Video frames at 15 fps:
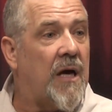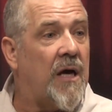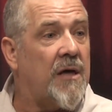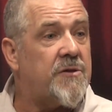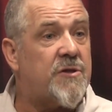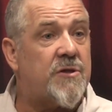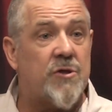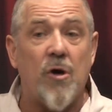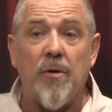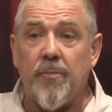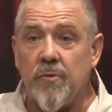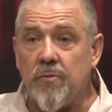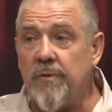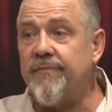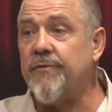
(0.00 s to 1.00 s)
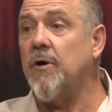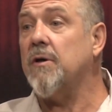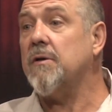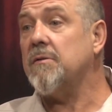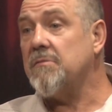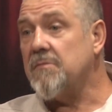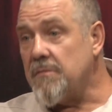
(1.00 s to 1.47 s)
stop, we've got
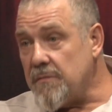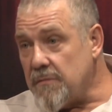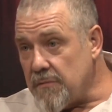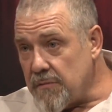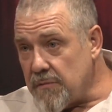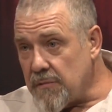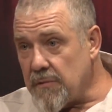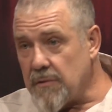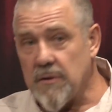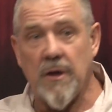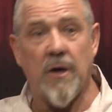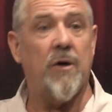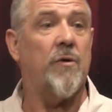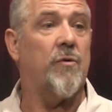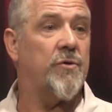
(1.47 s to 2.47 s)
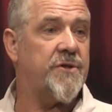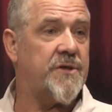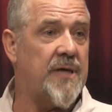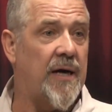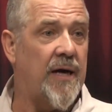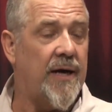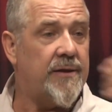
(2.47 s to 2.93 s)
go or
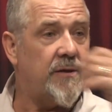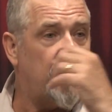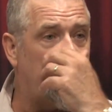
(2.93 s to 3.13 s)
start.